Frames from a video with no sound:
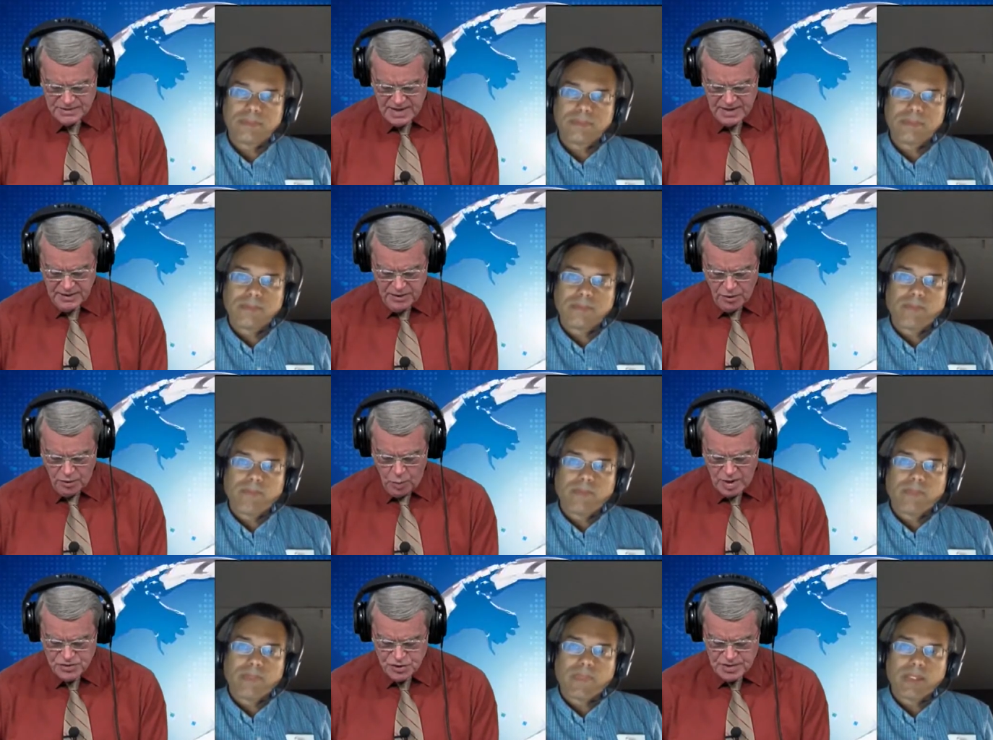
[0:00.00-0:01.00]
Speaker 1: taking your
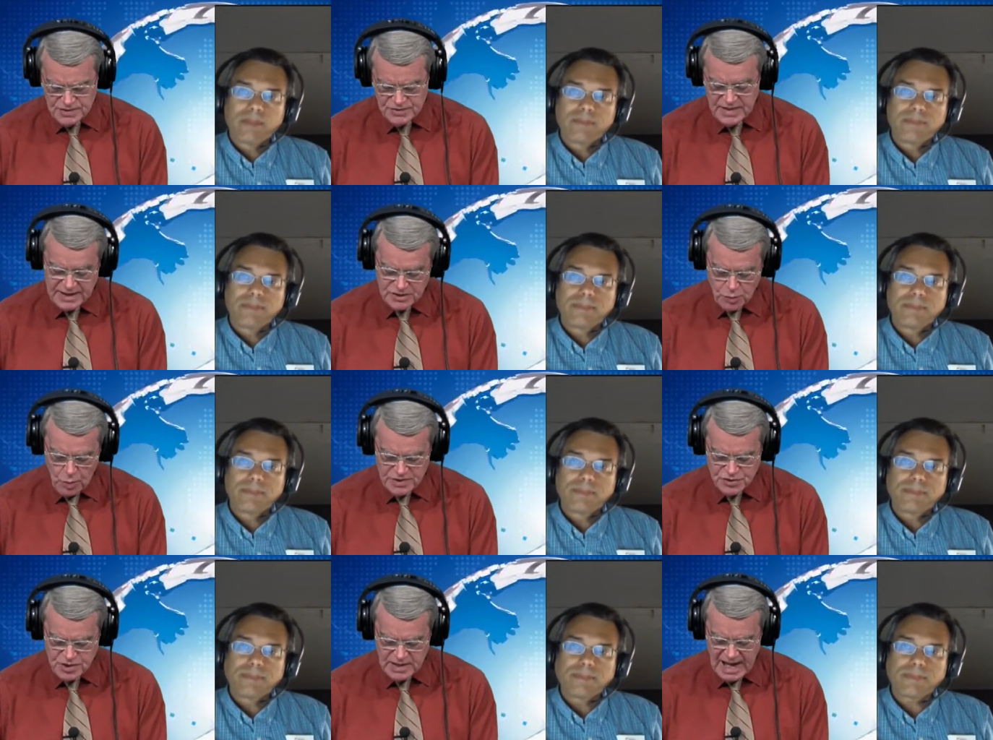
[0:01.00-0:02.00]
questions. Next
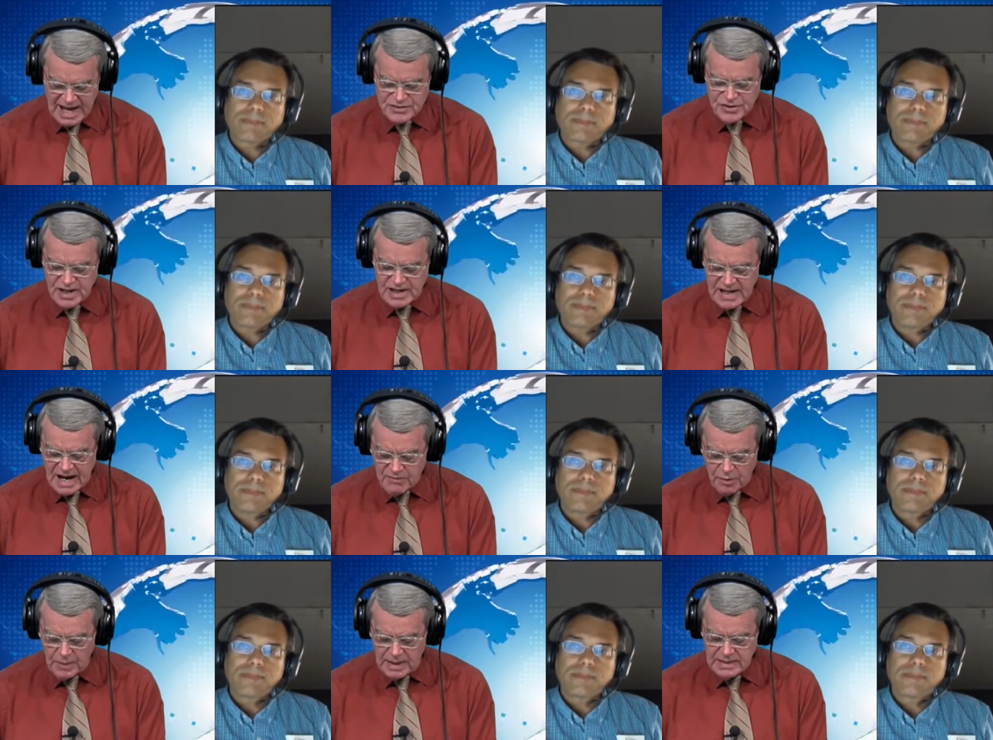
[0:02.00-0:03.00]
question Has the
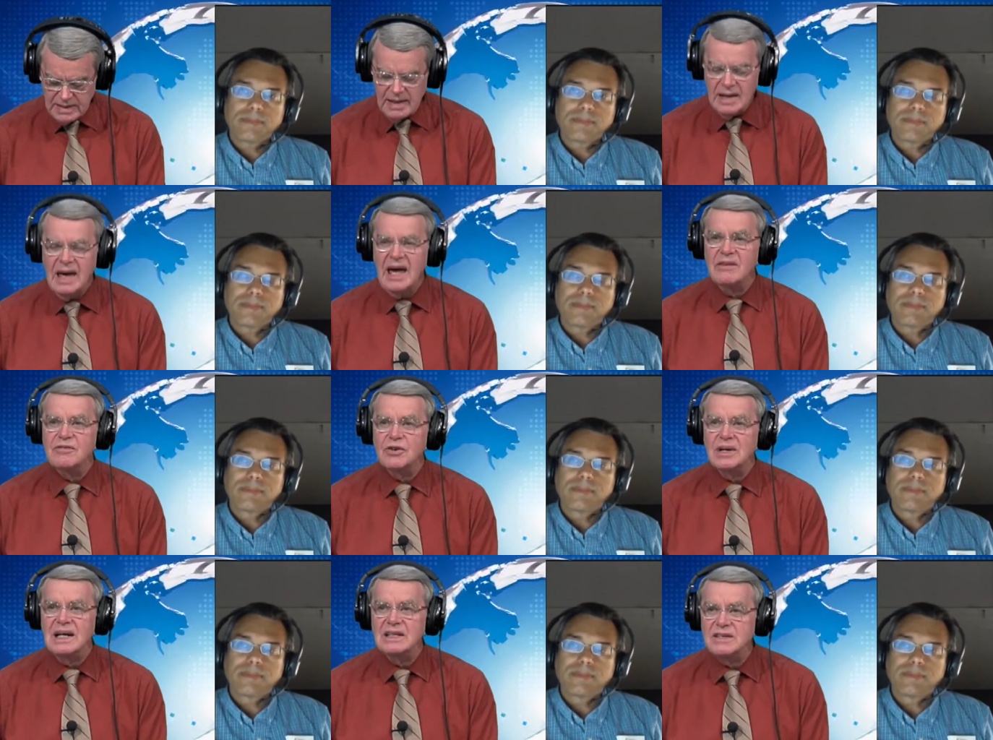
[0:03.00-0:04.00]
government
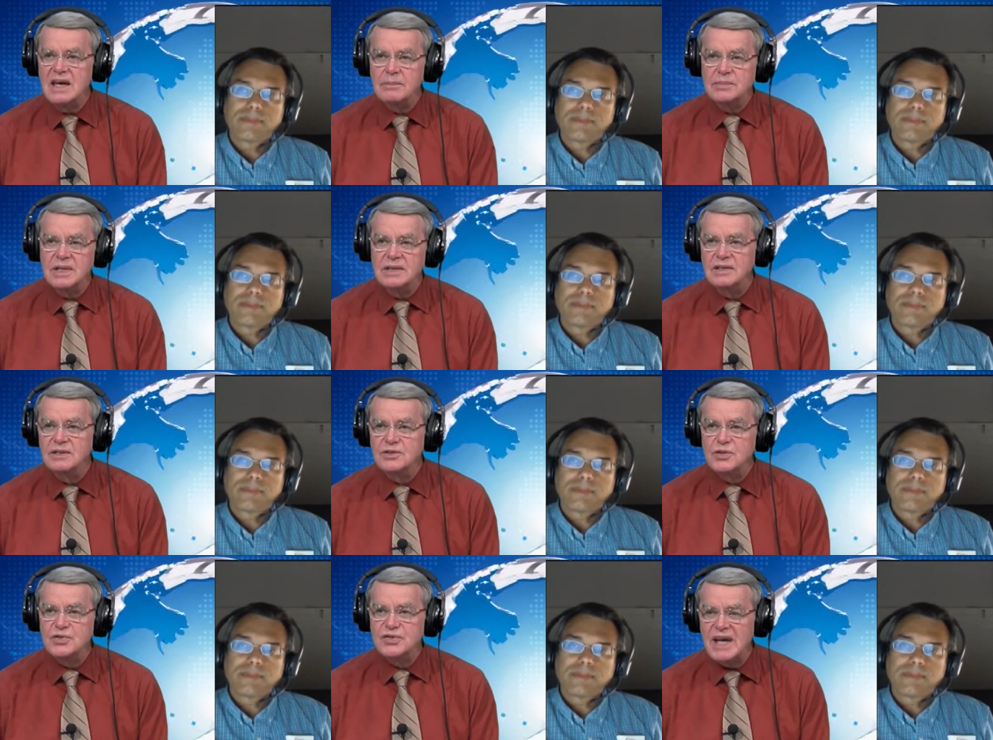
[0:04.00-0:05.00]
ever attempted
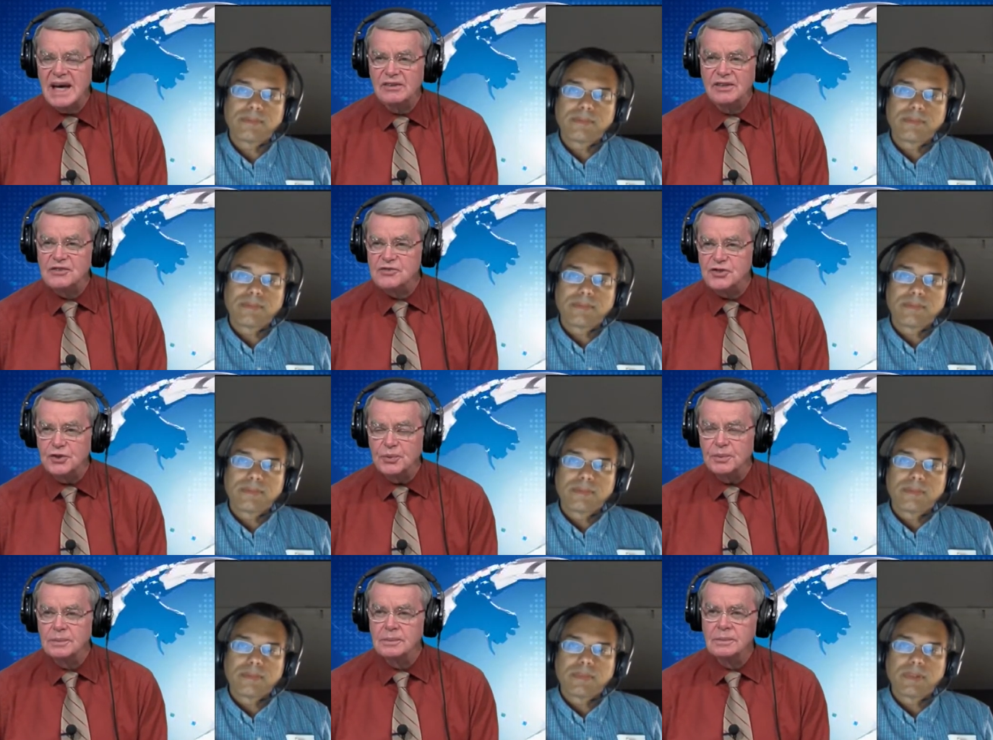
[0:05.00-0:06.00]
to silence
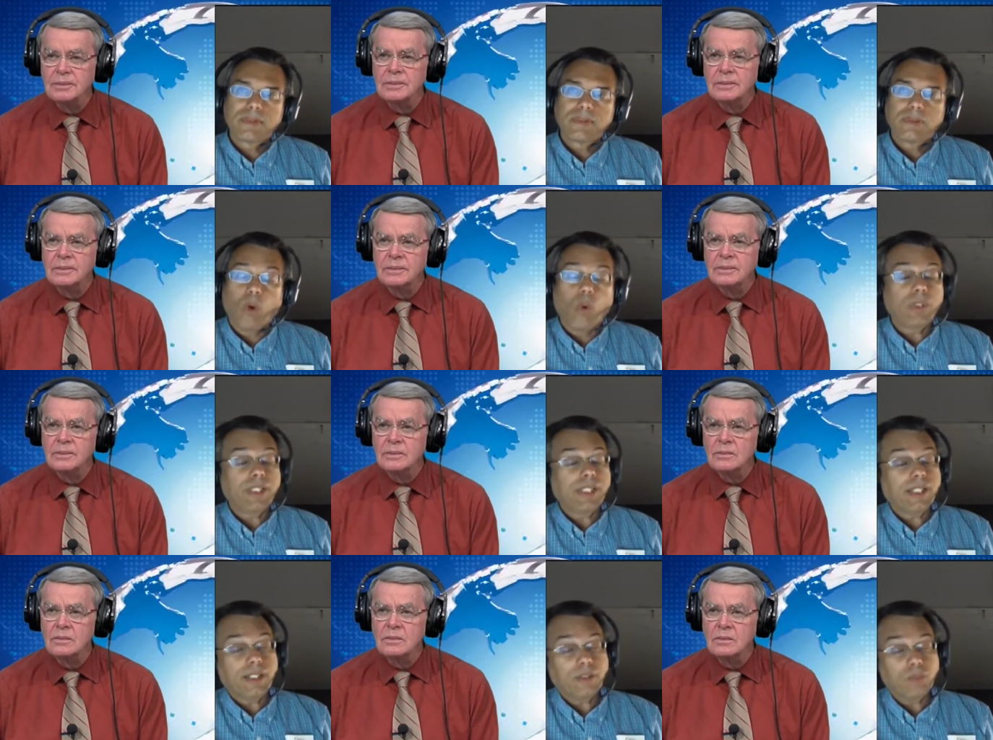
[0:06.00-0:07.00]
you? Oh
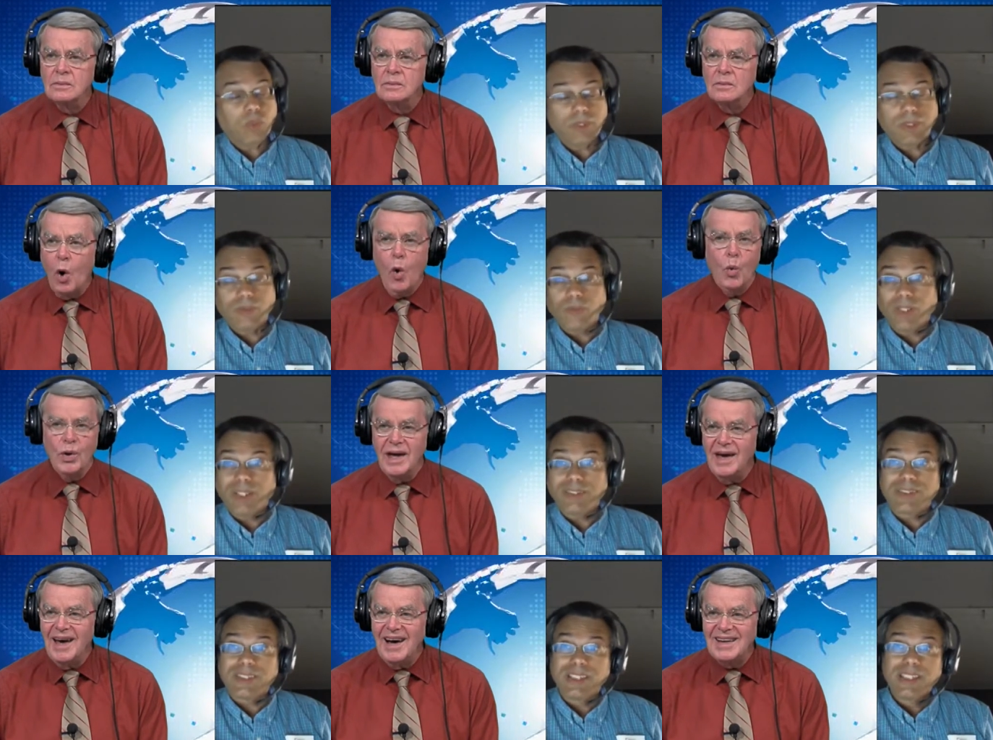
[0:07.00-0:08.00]
yeah, more than. Oh once.
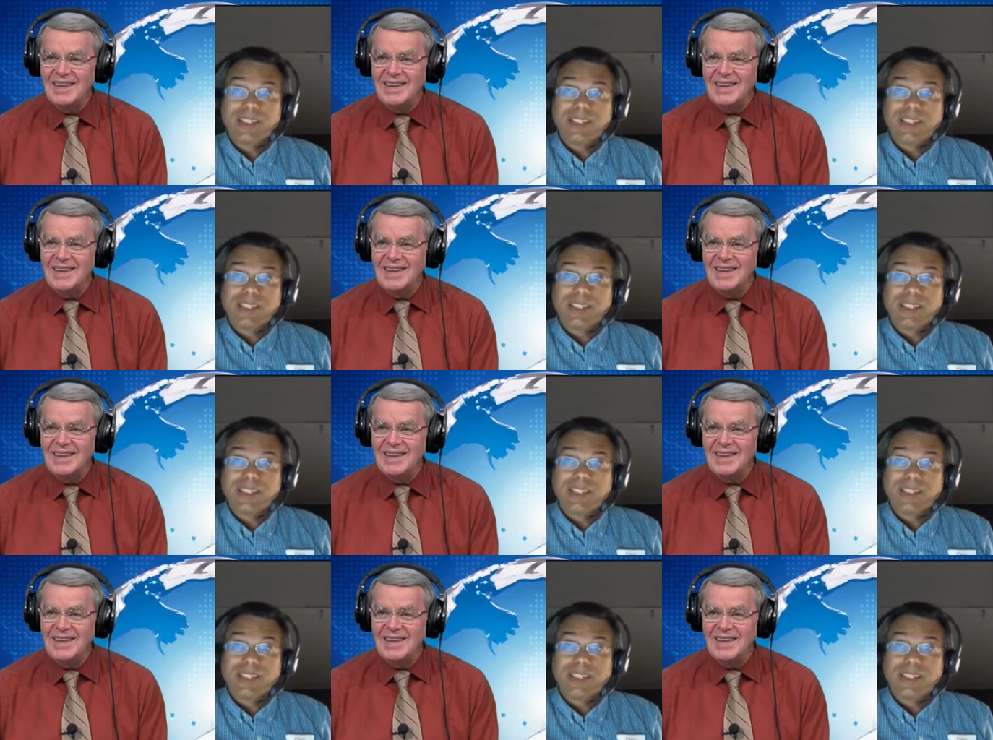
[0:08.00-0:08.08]
yeah,